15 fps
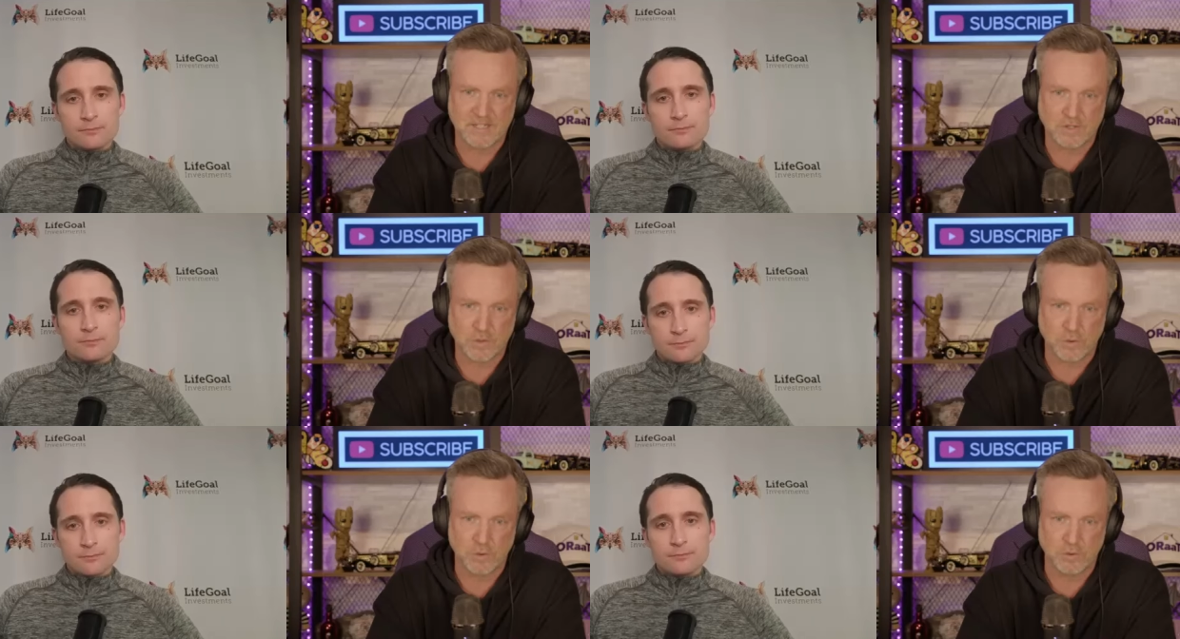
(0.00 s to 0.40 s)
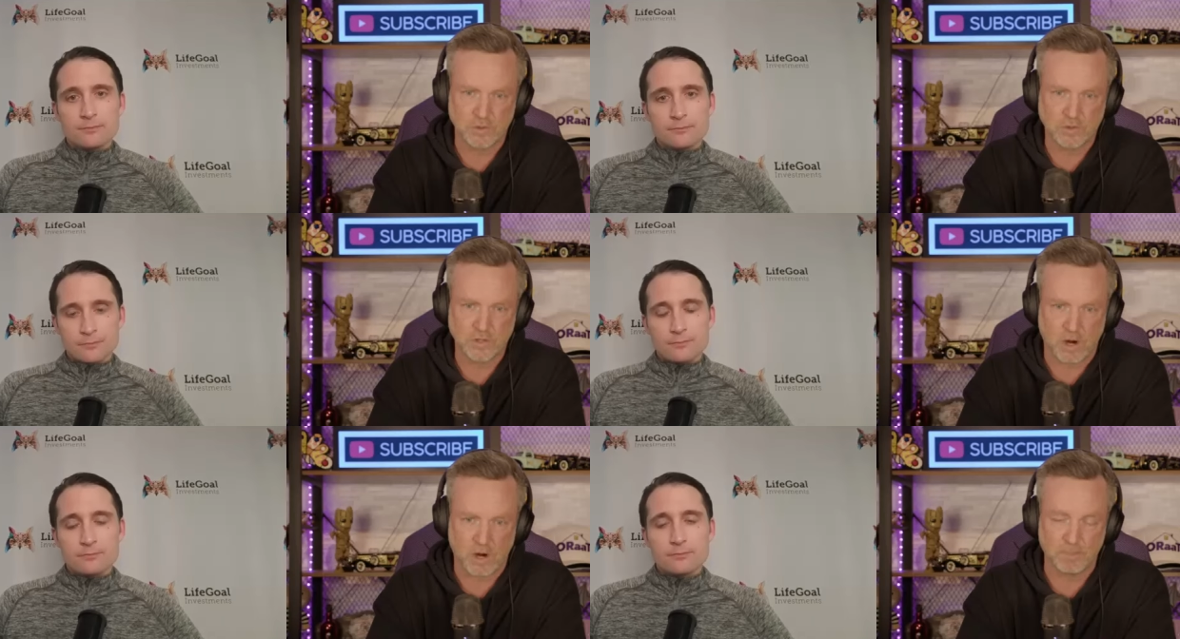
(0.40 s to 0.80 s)
Speaker 1: Fed's
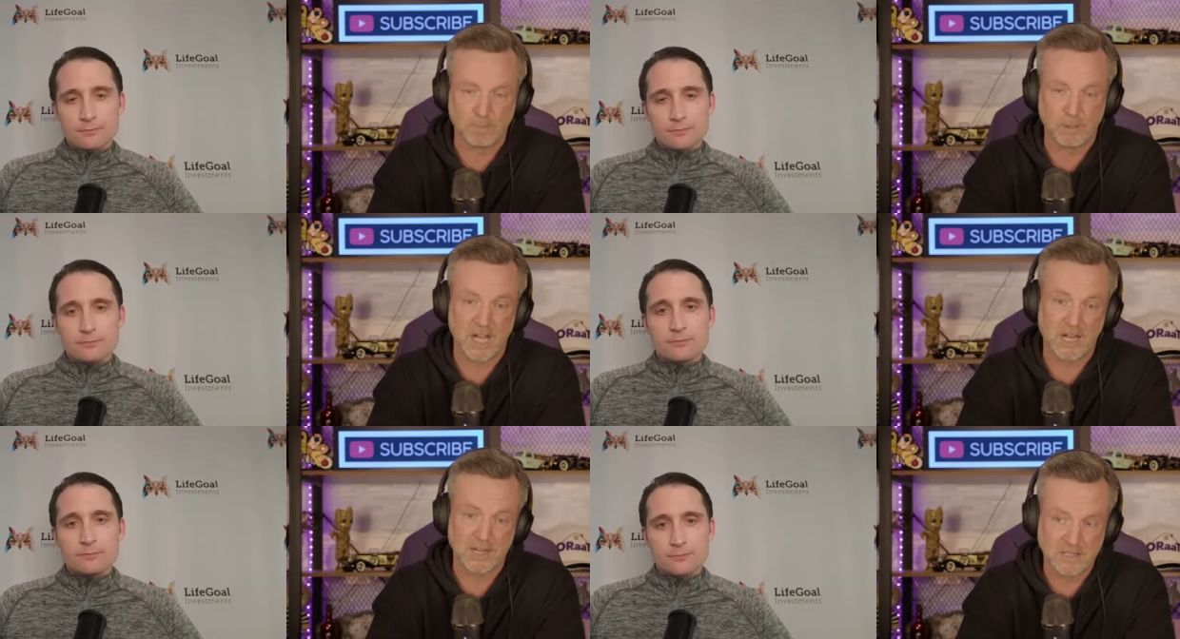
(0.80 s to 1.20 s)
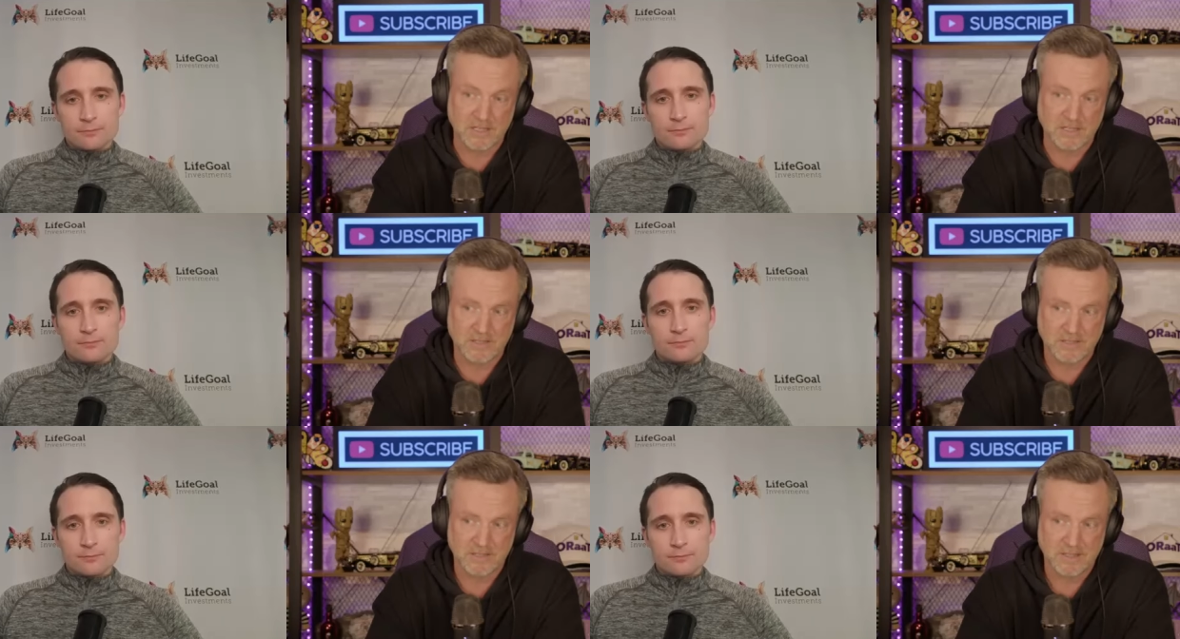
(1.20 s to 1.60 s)
tools are
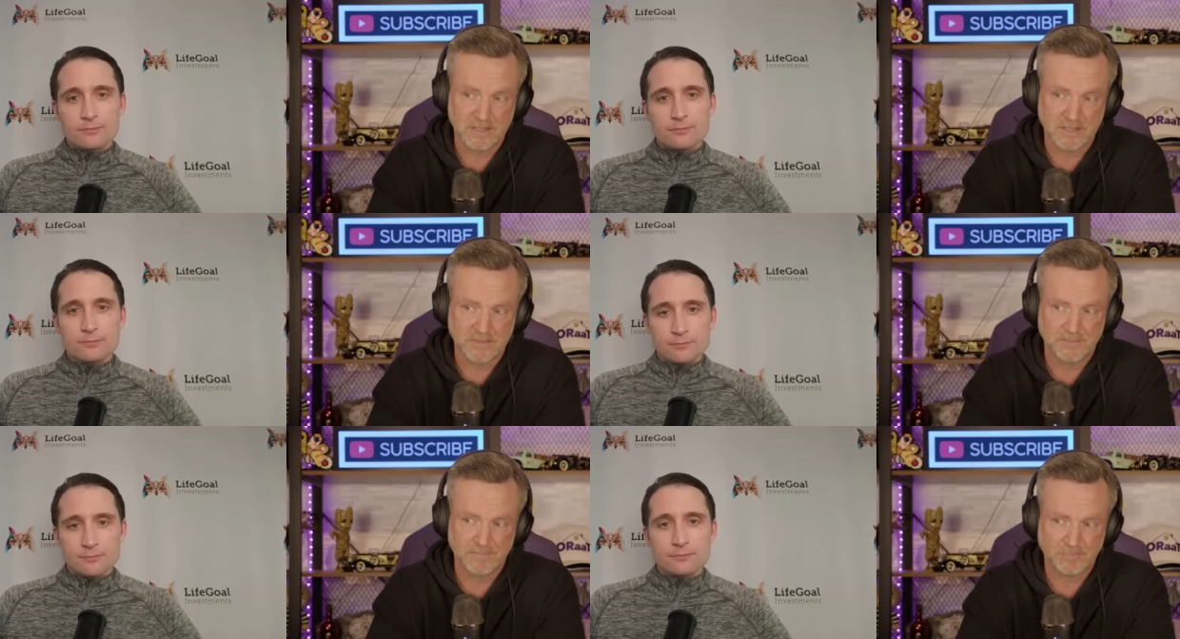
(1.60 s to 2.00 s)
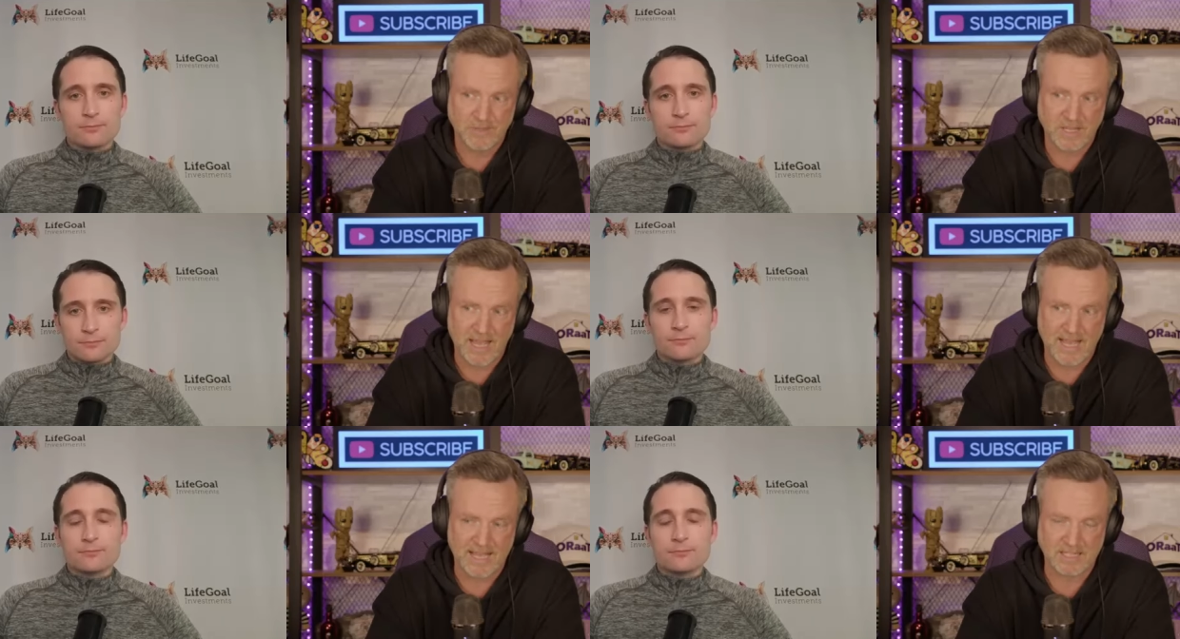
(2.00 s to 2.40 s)
blunt
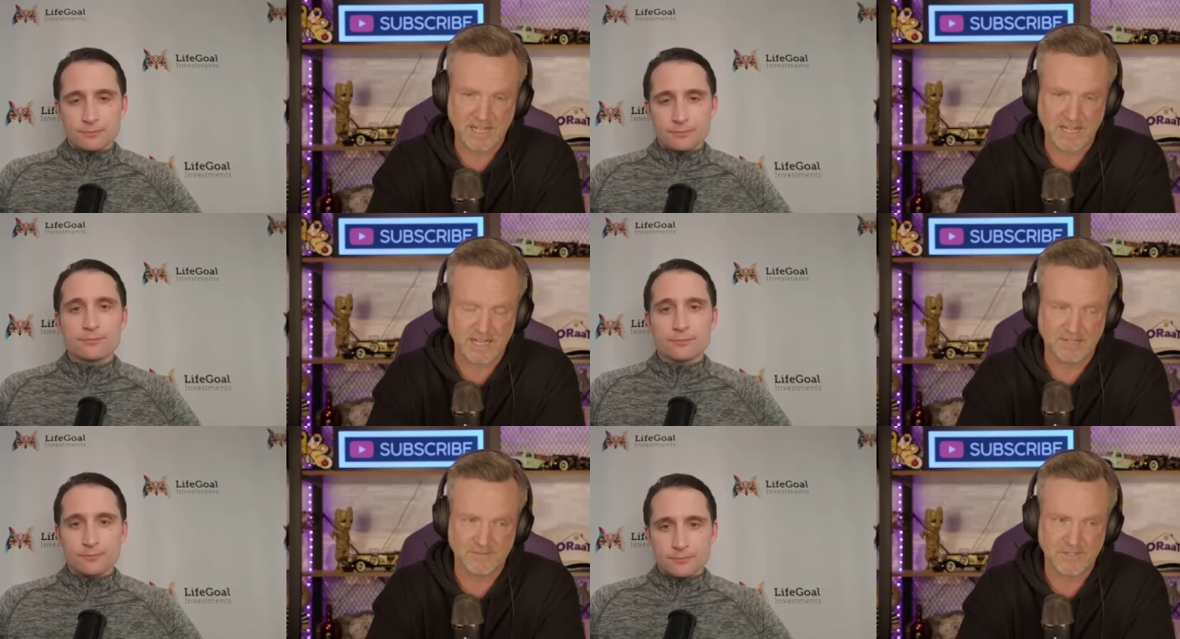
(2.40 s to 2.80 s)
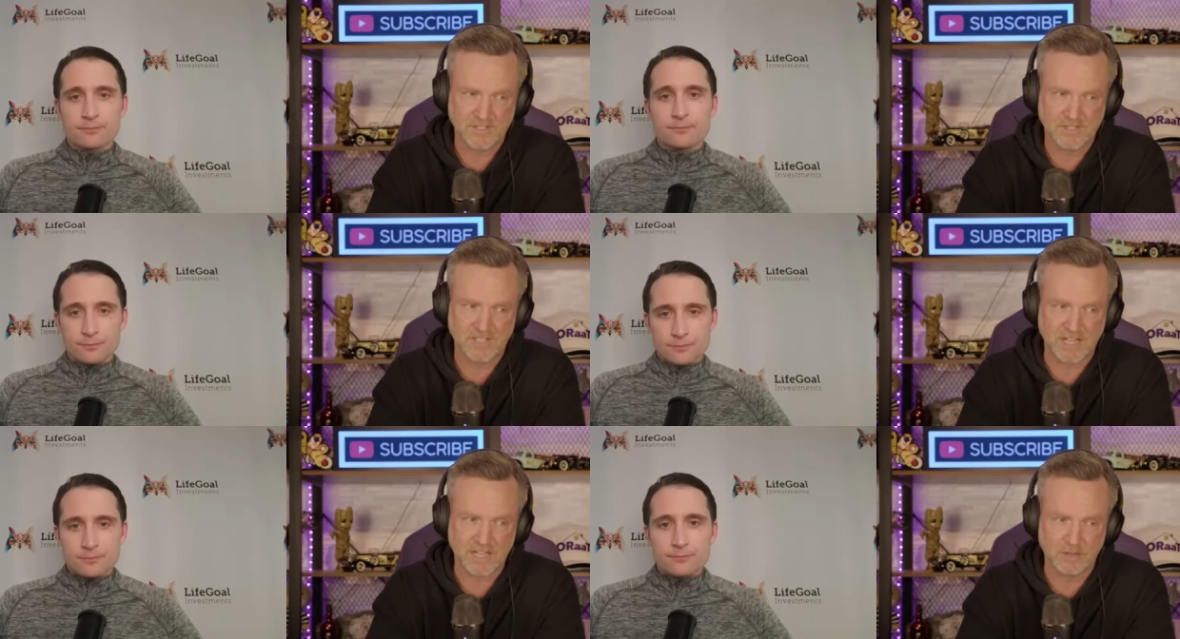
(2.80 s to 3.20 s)
and kind of
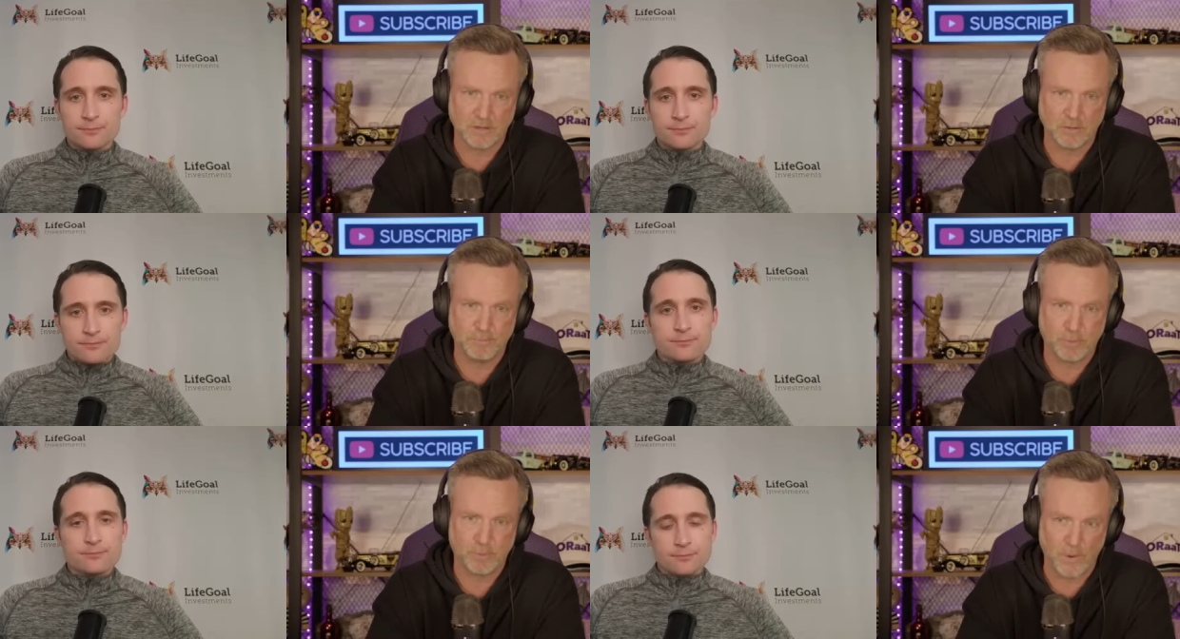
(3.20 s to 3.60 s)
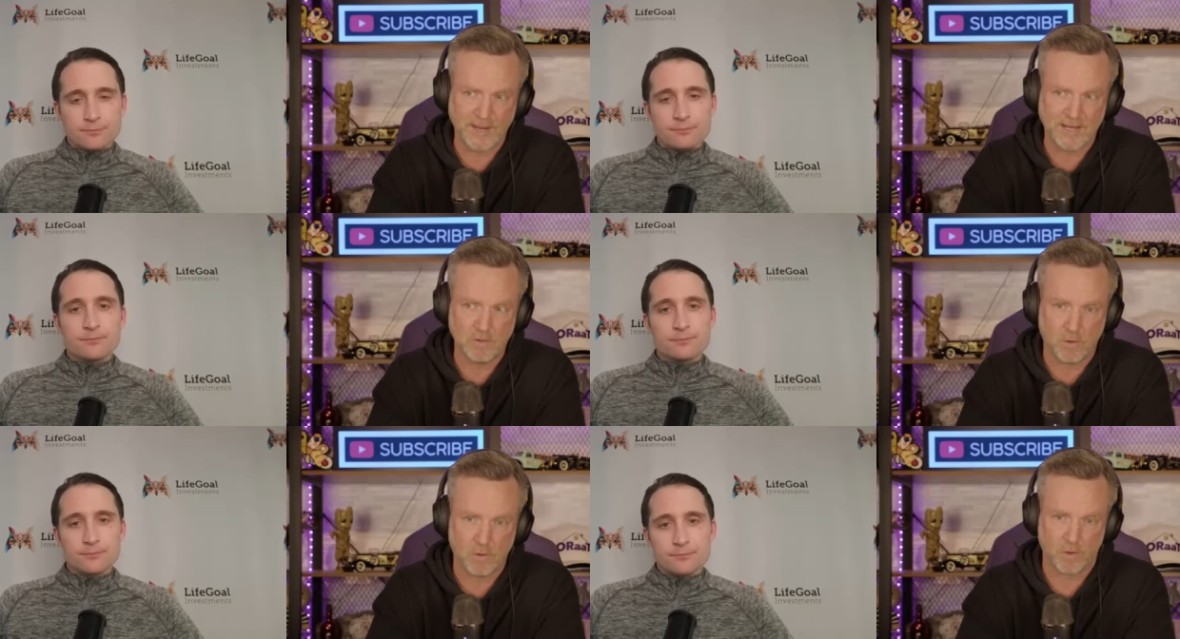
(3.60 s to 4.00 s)
single
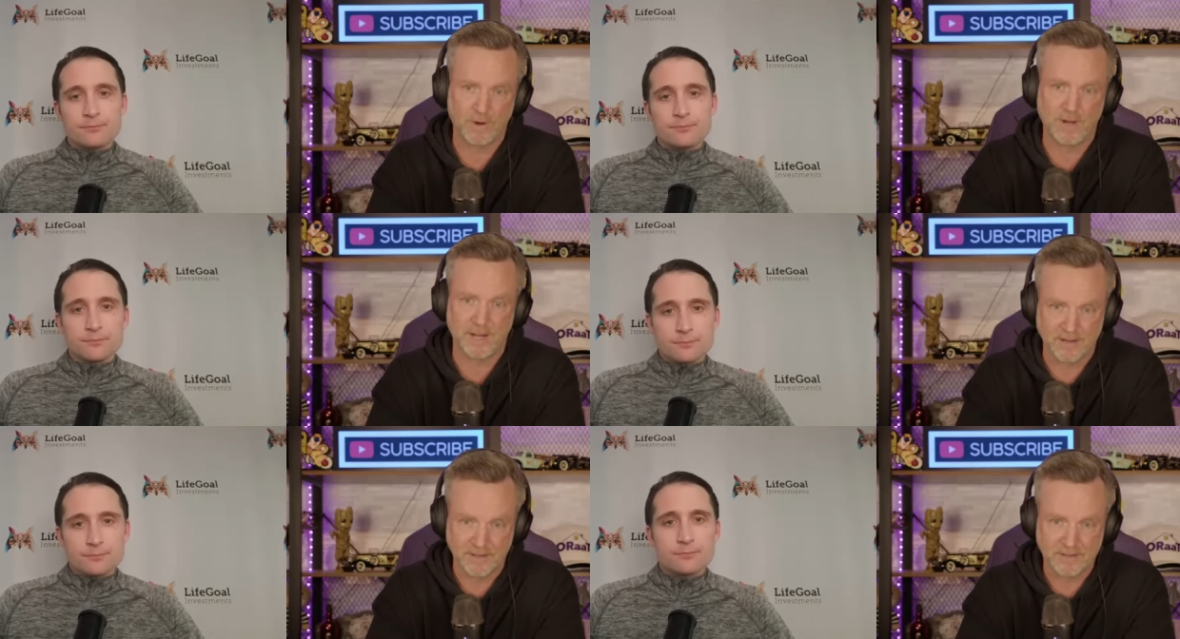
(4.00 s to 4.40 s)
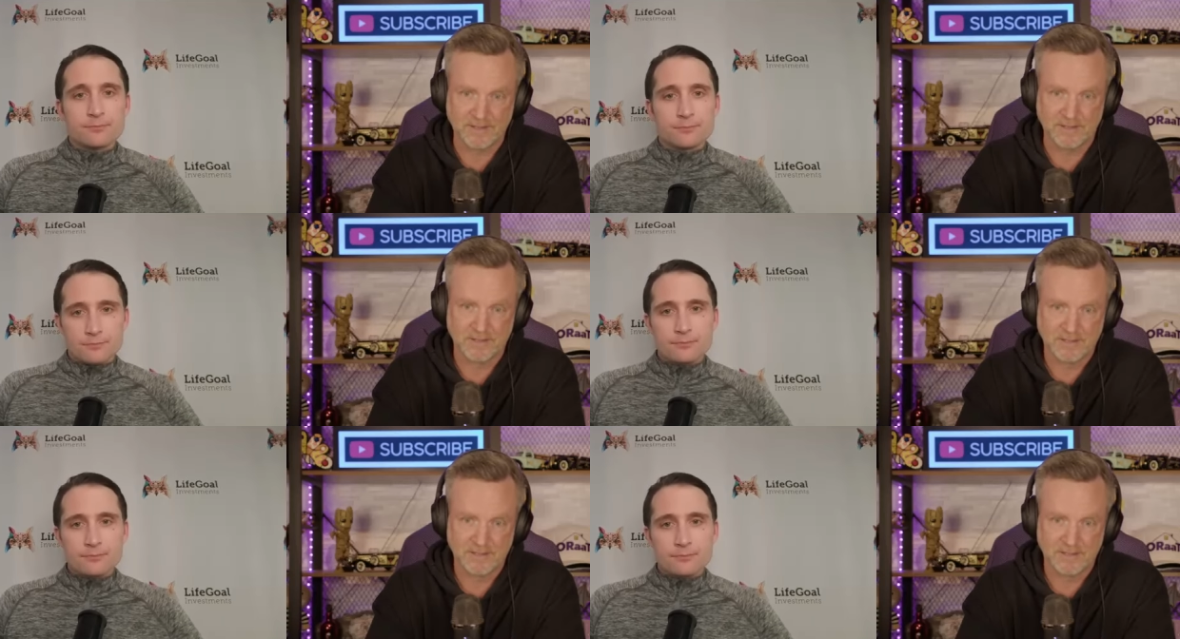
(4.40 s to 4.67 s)
point oriented.